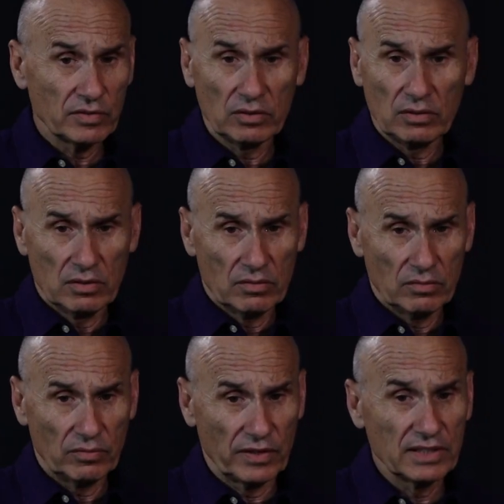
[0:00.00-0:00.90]
of all,
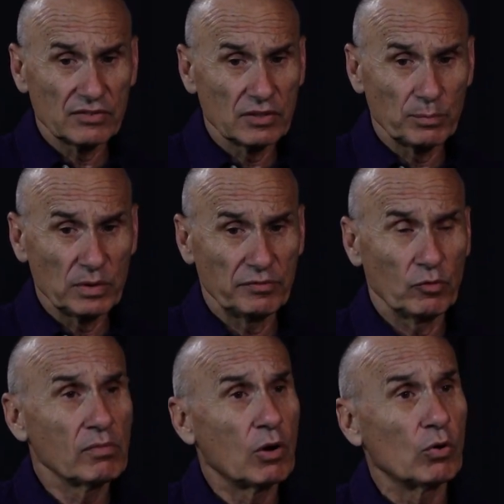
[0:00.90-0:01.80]
very simple
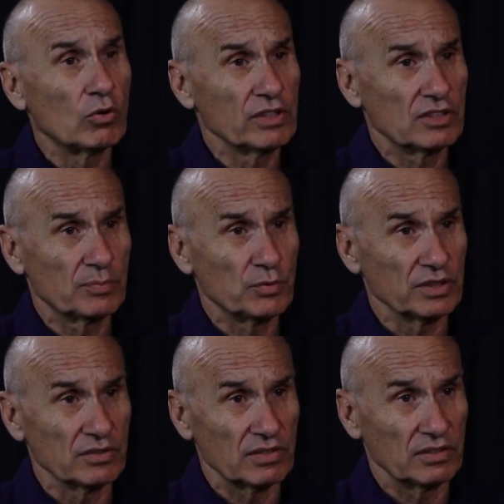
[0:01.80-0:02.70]
from our own
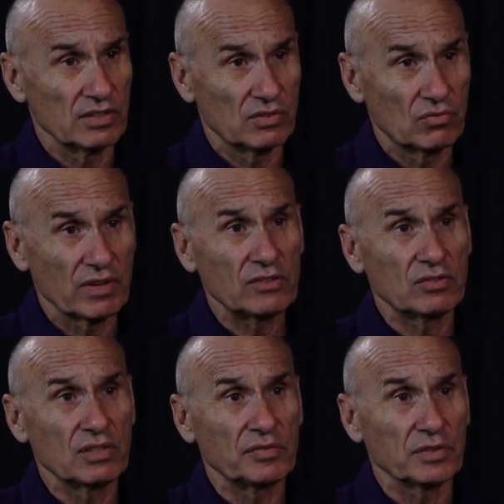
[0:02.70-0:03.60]
experience. It is a great
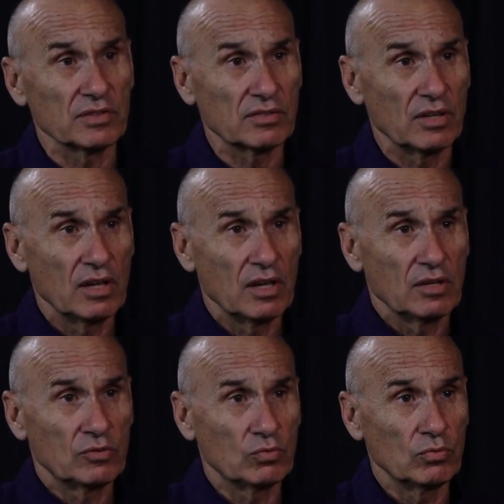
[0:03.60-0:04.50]
difference
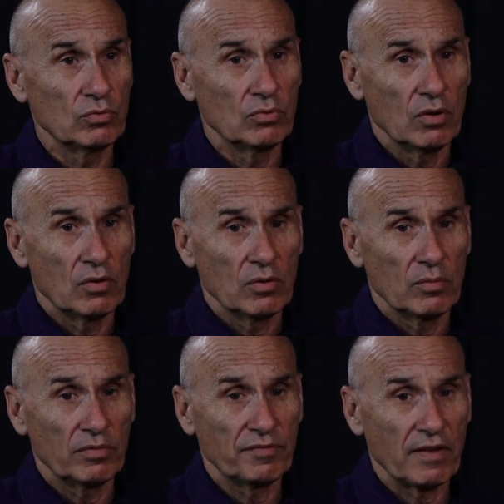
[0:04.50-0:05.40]
to
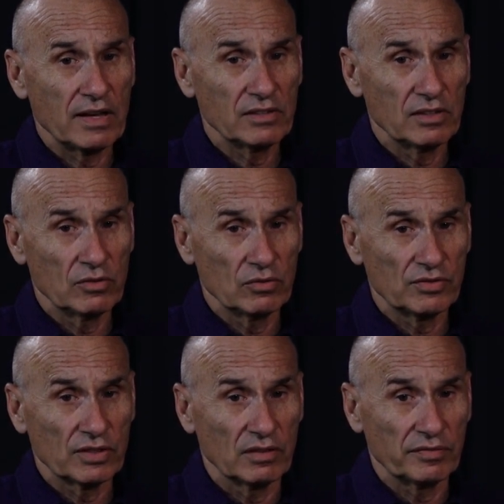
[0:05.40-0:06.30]
find
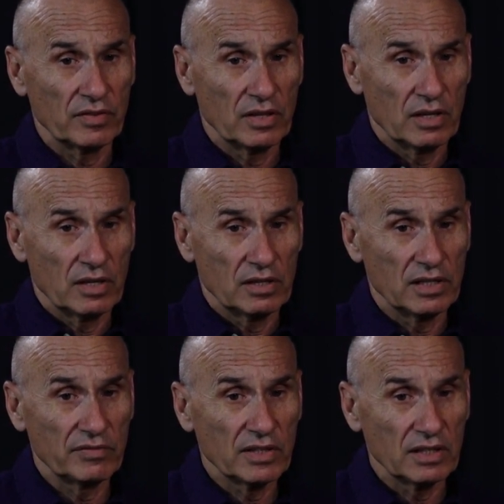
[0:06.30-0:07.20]
yourself
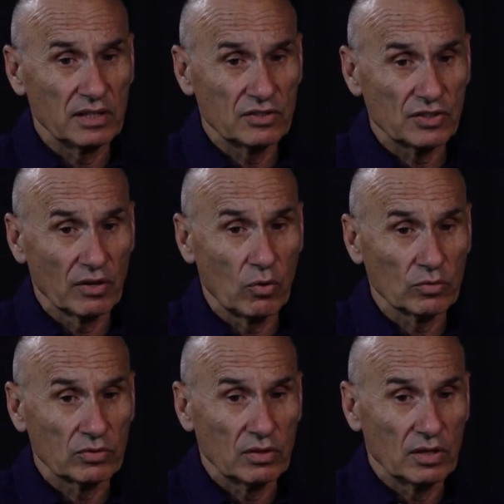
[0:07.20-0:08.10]
living in
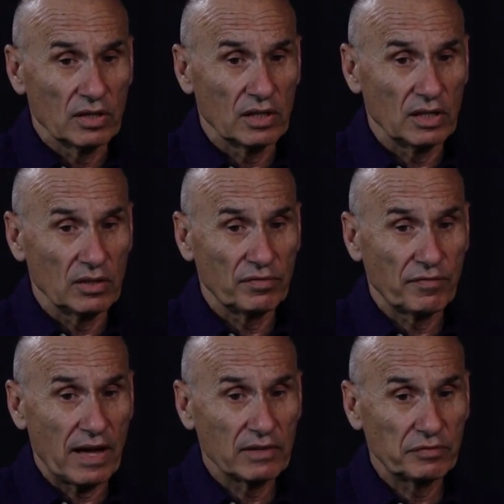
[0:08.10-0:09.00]
Sderot, in
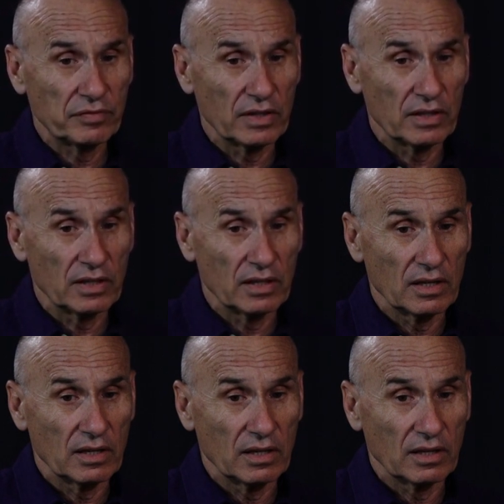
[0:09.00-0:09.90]

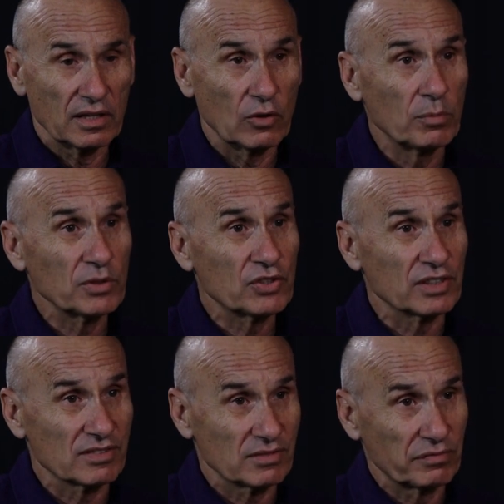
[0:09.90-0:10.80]
5
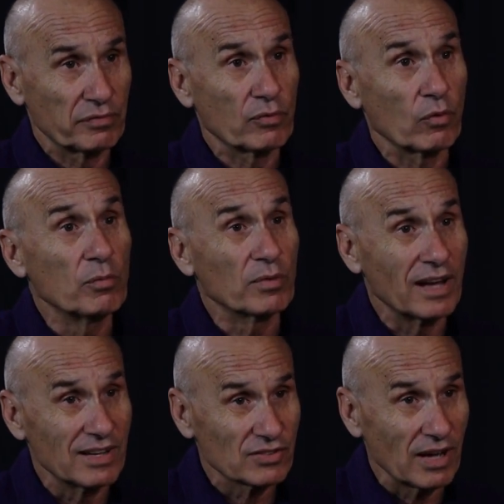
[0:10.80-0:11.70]
kilometers from
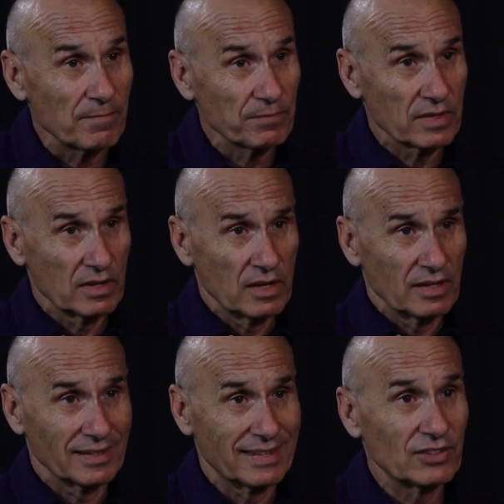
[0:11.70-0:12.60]
Gaza,
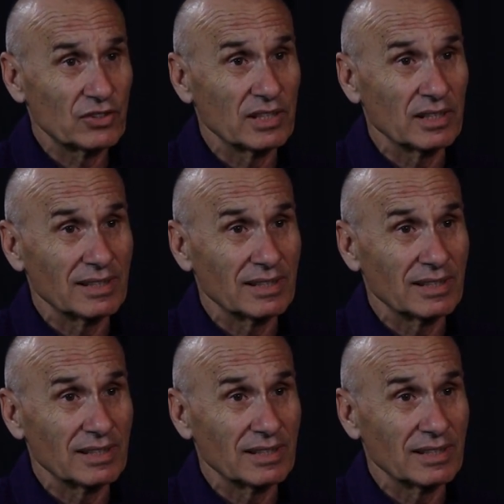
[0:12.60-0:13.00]
getting